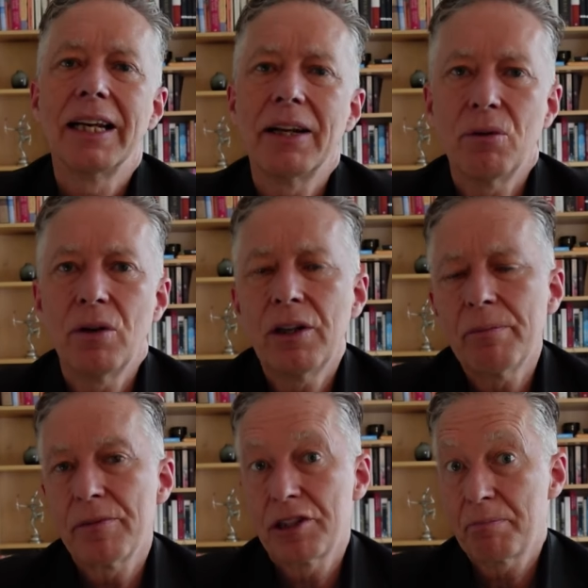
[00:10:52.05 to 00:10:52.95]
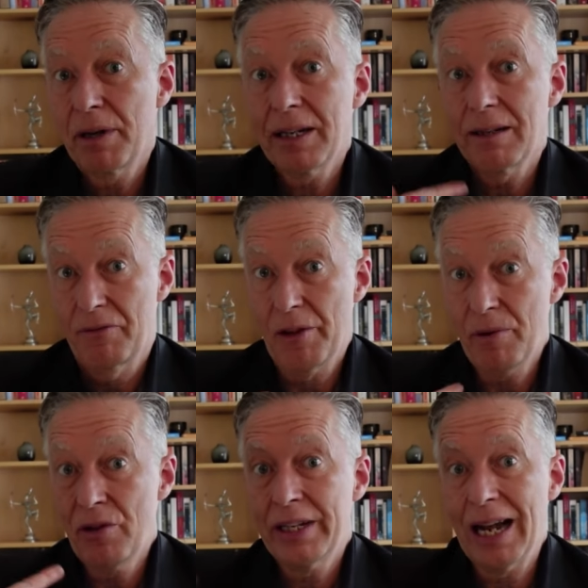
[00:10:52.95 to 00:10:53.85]
It will help spread the
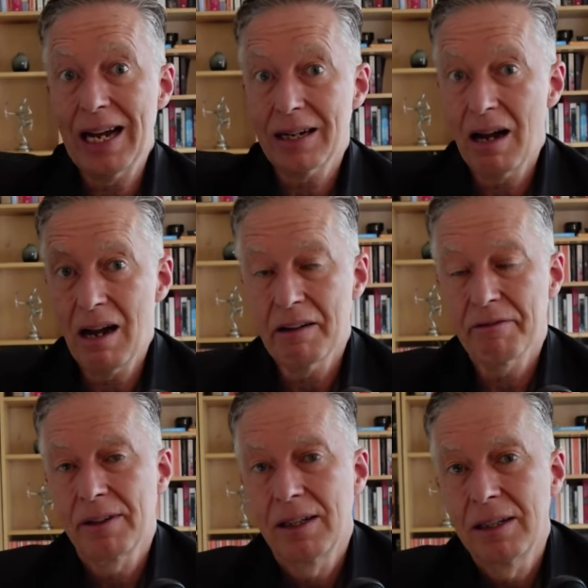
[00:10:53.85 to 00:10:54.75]
Burning Archive,